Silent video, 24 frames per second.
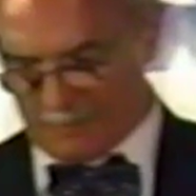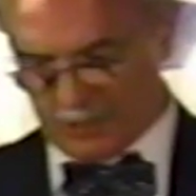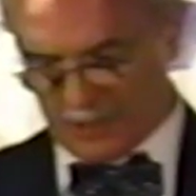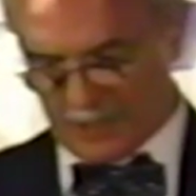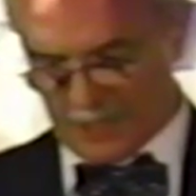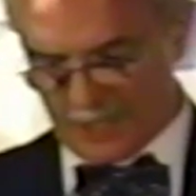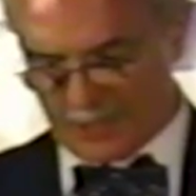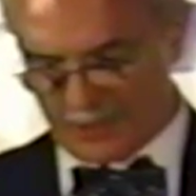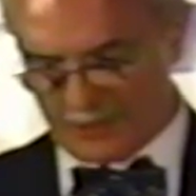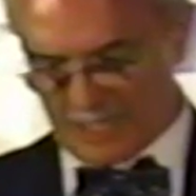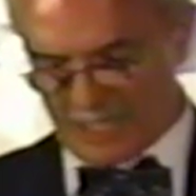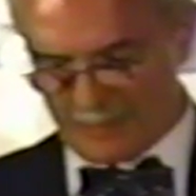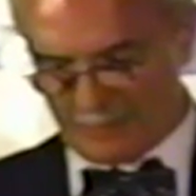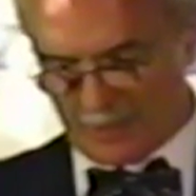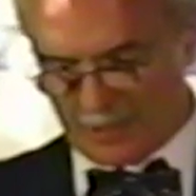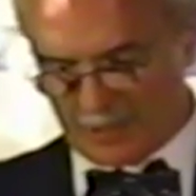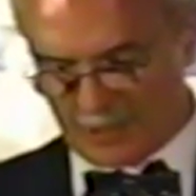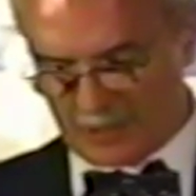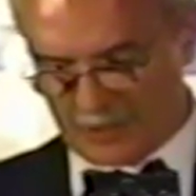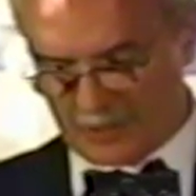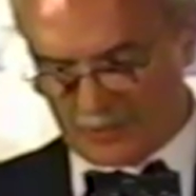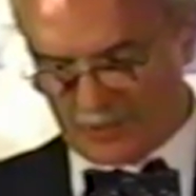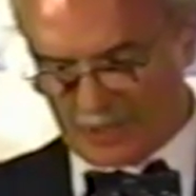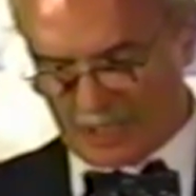Please name and
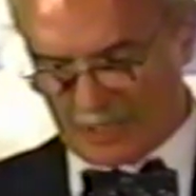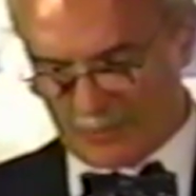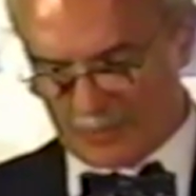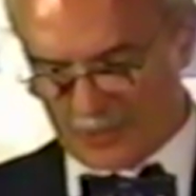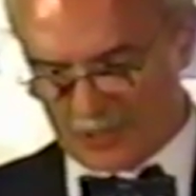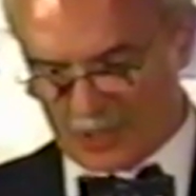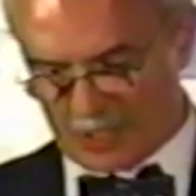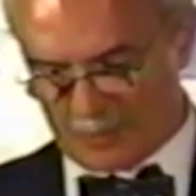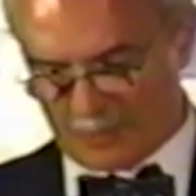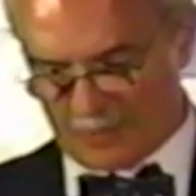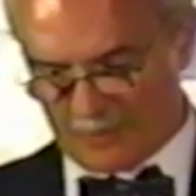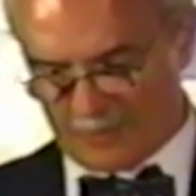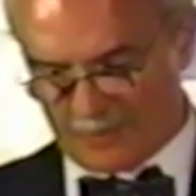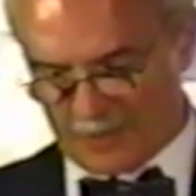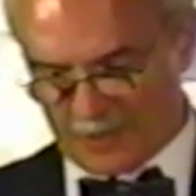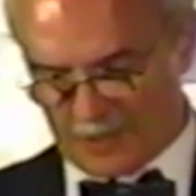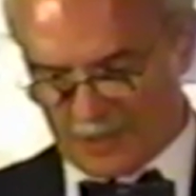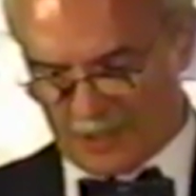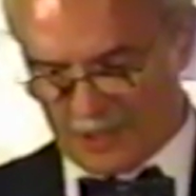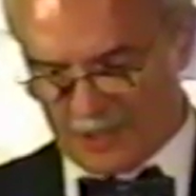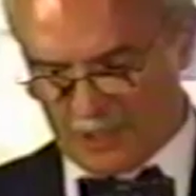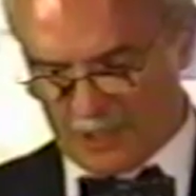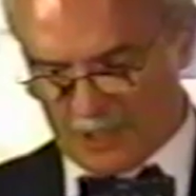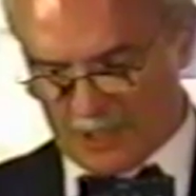describe some of
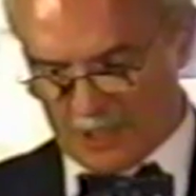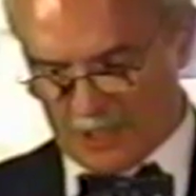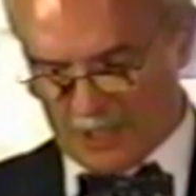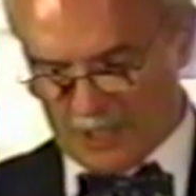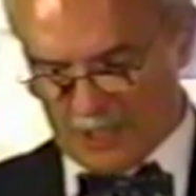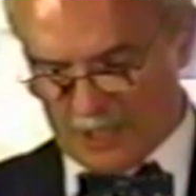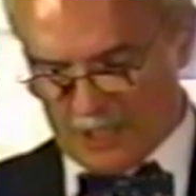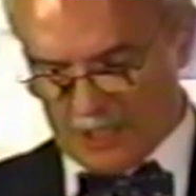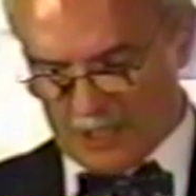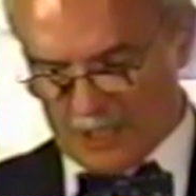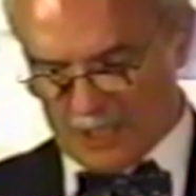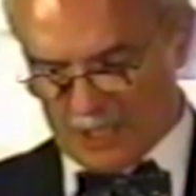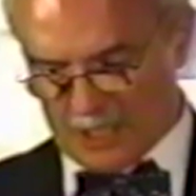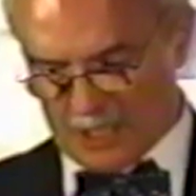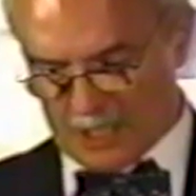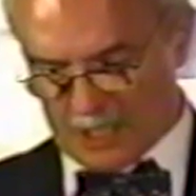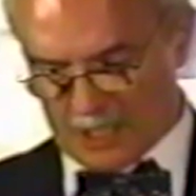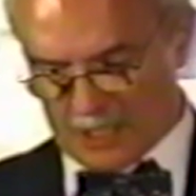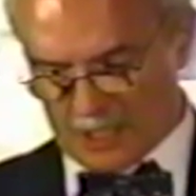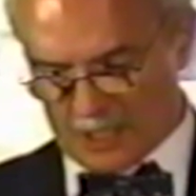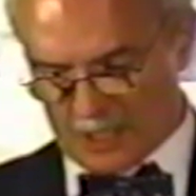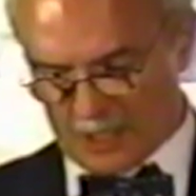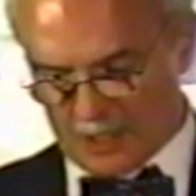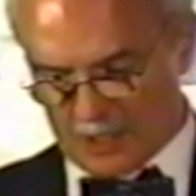the
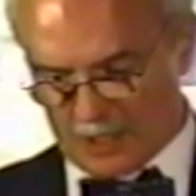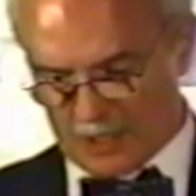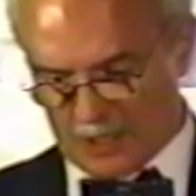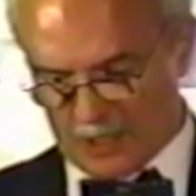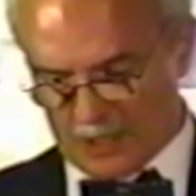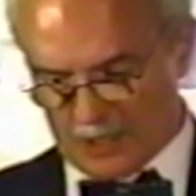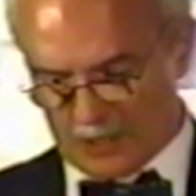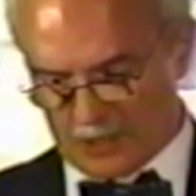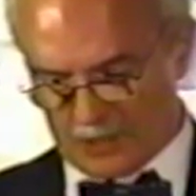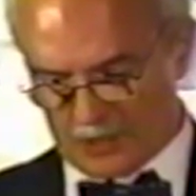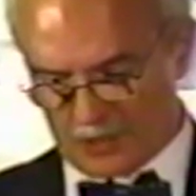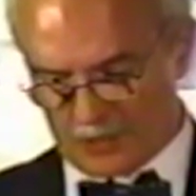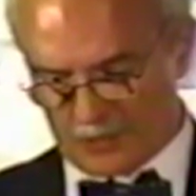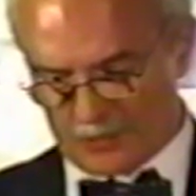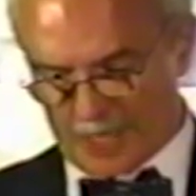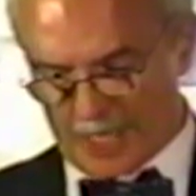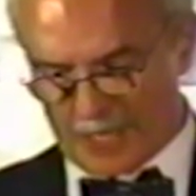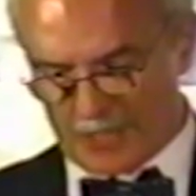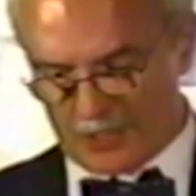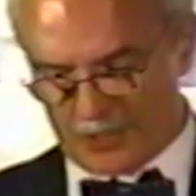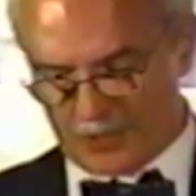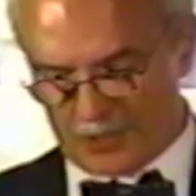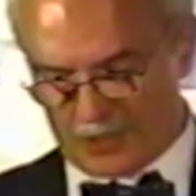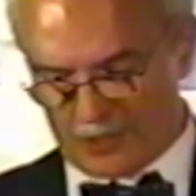
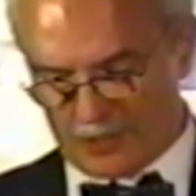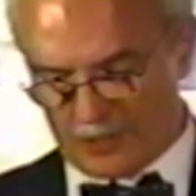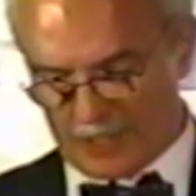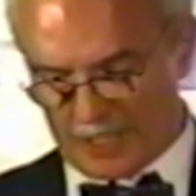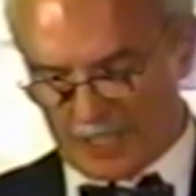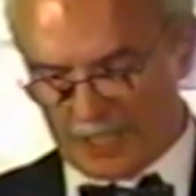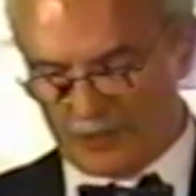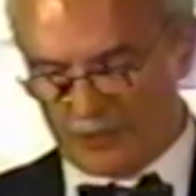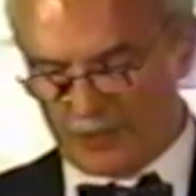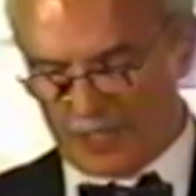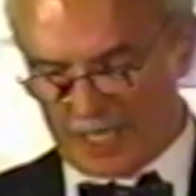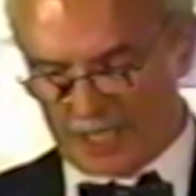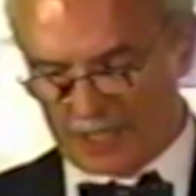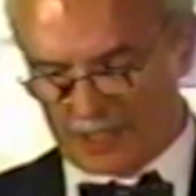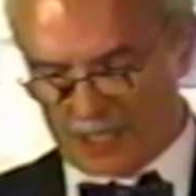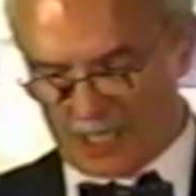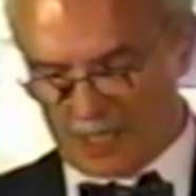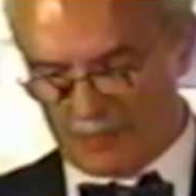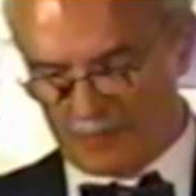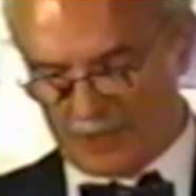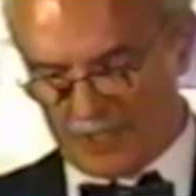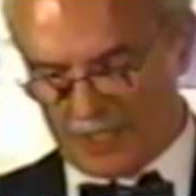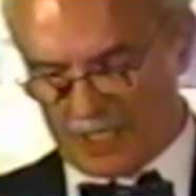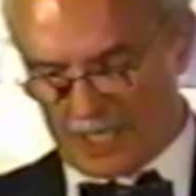stranger internet
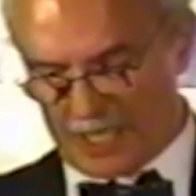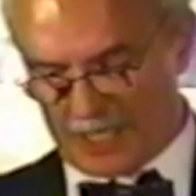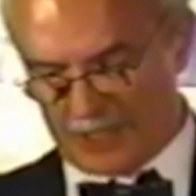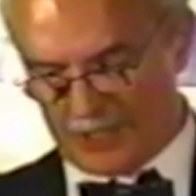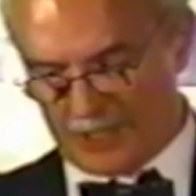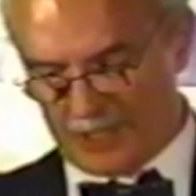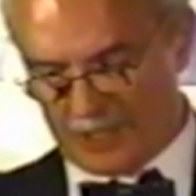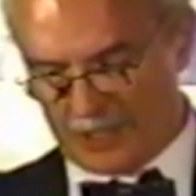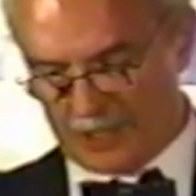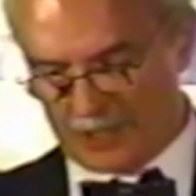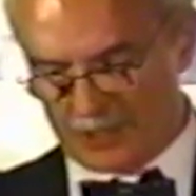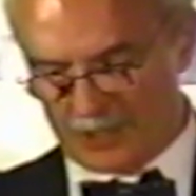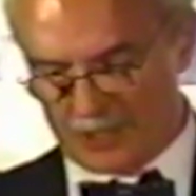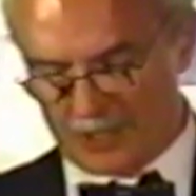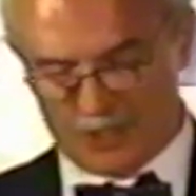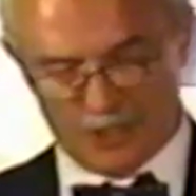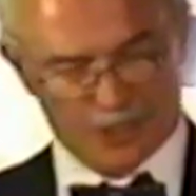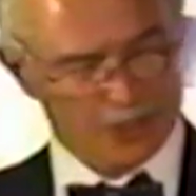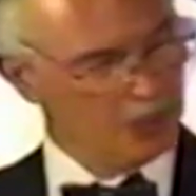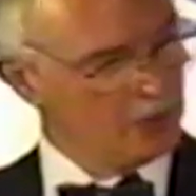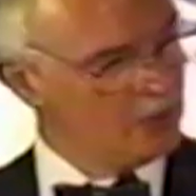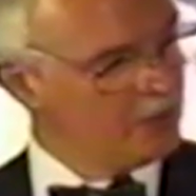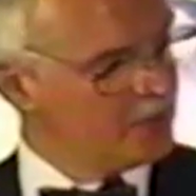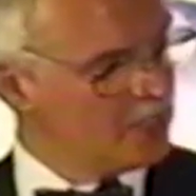company ideas
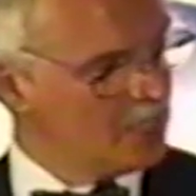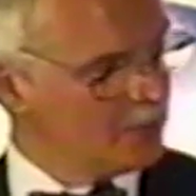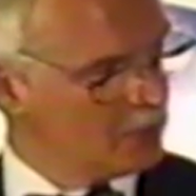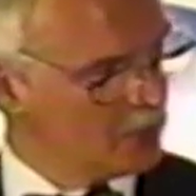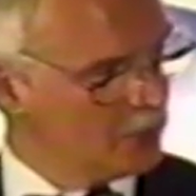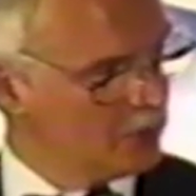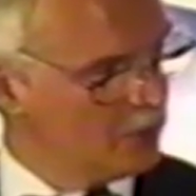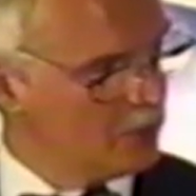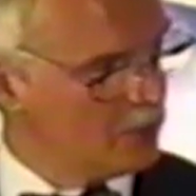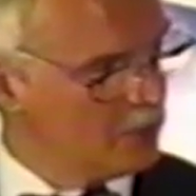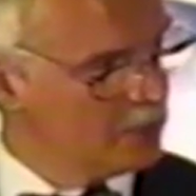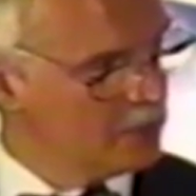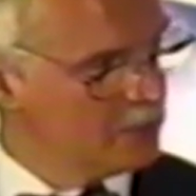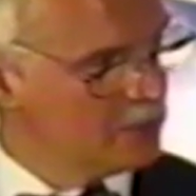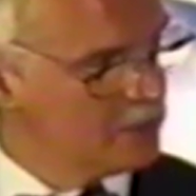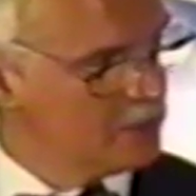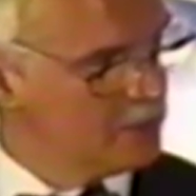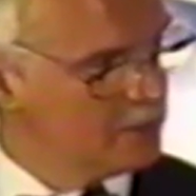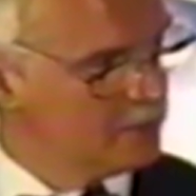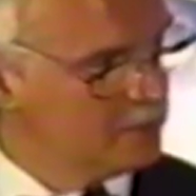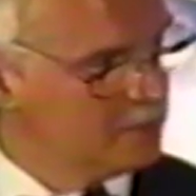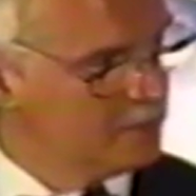you've come across.